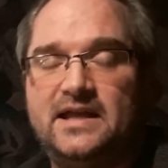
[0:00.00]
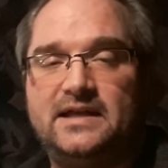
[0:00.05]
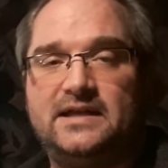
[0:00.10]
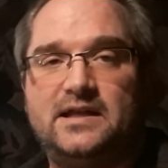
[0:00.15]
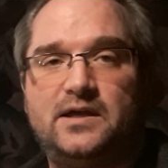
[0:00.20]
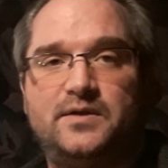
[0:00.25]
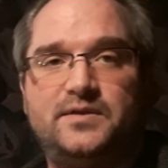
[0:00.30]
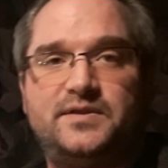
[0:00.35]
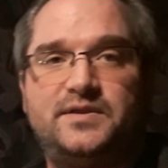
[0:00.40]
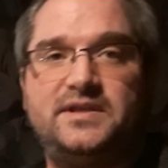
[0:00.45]

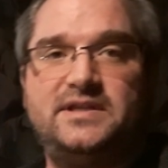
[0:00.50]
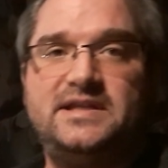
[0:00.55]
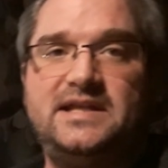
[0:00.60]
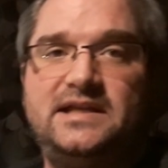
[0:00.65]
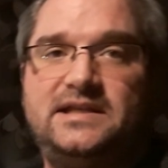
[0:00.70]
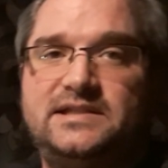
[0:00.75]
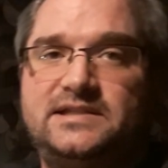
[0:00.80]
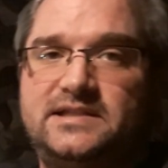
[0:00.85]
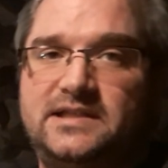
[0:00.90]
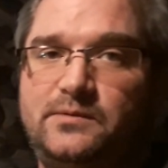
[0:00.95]
Now the
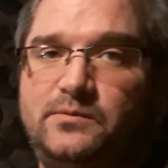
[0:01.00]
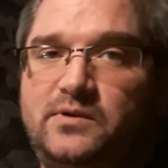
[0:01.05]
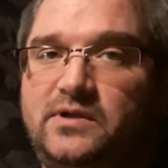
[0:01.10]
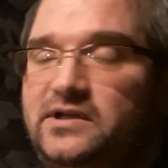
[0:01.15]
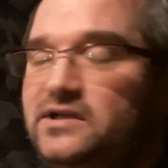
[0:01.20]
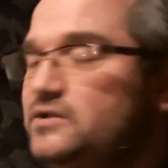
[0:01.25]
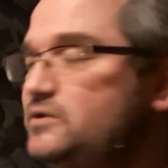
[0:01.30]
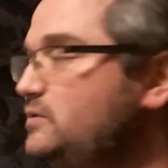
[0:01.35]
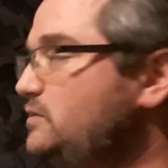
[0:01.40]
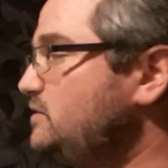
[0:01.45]
next thing we're
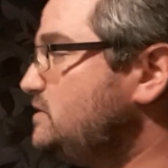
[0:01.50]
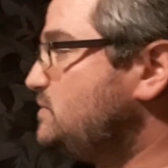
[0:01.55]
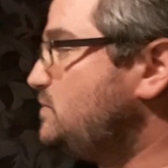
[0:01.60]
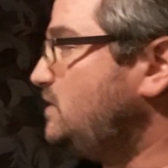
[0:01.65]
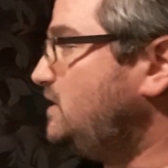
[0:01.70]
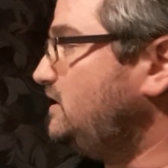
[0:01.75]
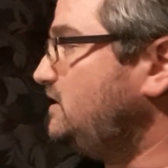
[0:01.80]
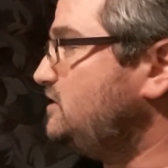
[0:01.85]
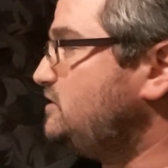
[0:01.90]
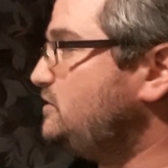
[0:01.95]
going to do is we're
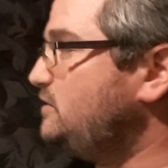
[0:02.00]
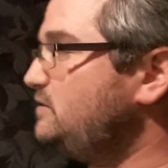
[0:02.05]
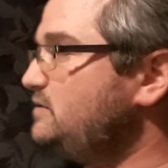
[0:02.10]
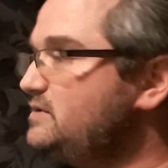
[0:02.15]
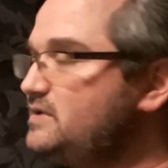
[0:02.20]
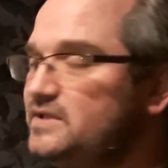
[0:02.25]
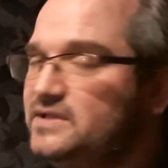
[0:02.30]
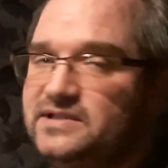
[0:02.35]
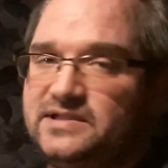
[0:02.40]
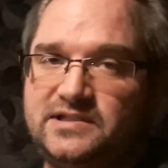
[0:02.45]
going to
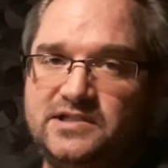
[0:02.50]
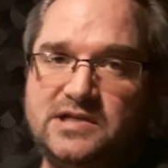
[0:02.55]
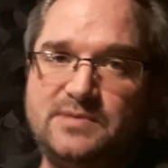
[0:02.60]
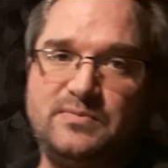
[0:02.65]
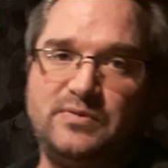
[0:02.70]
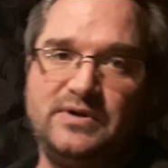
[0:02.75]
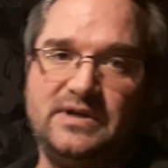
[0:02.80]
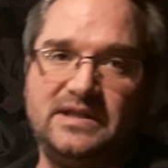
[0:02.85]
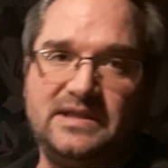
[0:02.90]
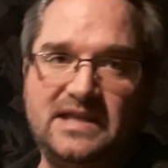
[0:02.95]
turn this
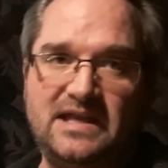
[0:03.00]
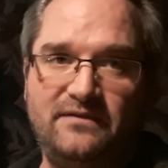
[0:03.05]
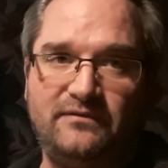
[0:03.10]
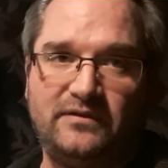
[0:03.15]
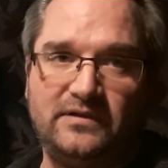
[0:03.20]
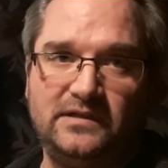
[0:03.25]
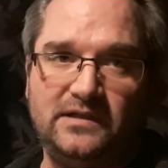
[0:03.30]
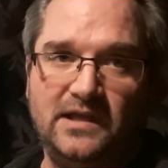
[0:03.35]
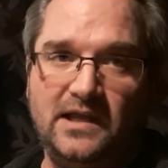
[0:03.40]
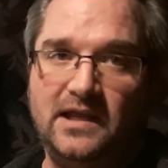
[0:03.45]
number
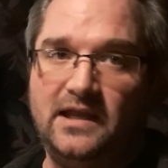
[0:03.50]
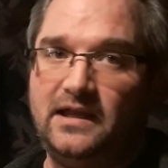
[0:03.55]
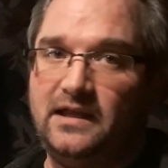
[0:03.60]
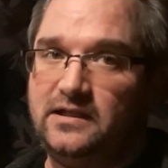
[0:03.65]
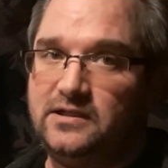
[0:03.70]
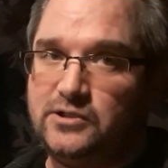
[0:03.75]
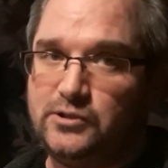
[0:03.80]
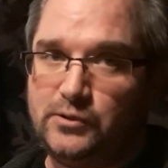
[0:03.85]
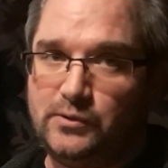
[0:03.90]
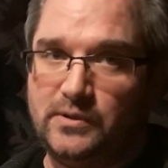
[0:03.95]
11
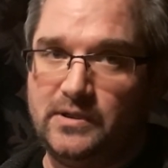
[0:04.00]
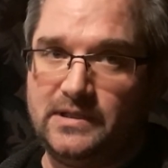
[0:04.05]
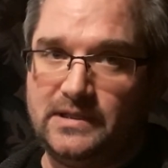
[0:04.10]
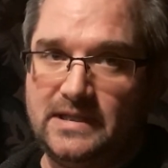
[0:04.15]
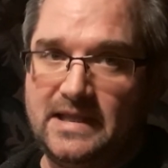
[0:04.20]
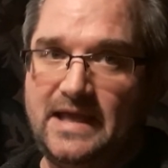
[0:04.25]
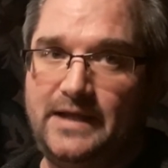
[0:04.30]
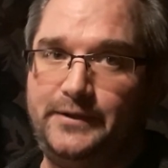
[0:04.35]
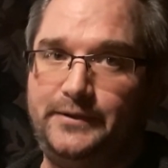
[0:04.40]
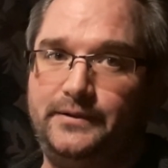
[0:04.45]
into a
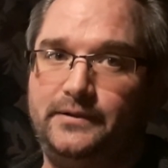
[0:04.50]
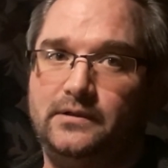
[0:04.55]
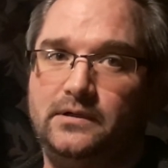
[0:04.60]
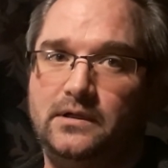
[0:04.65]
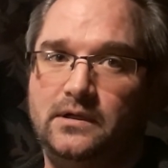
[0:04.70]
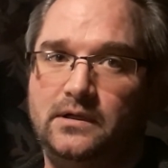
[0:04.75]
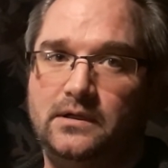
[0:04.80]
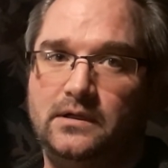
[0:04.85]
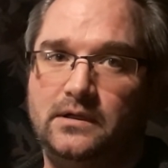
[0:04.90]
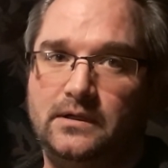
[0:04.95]
letter,
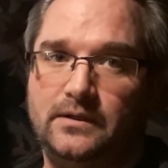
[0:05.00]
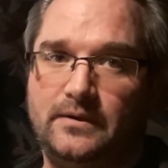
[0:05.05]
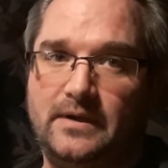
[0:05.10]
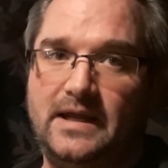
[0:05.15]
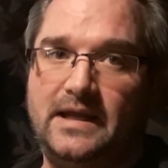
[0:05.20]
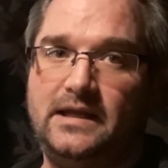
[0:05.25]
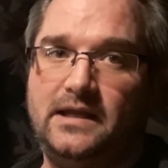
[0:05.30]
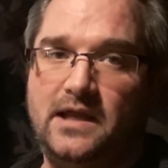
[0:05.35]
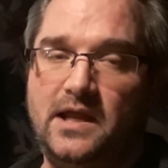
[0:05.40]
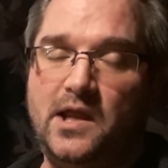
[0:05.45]

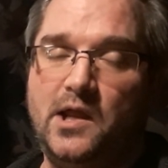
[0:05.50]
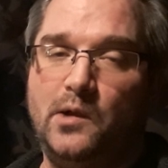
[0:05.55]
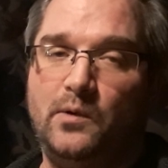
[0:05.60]
right?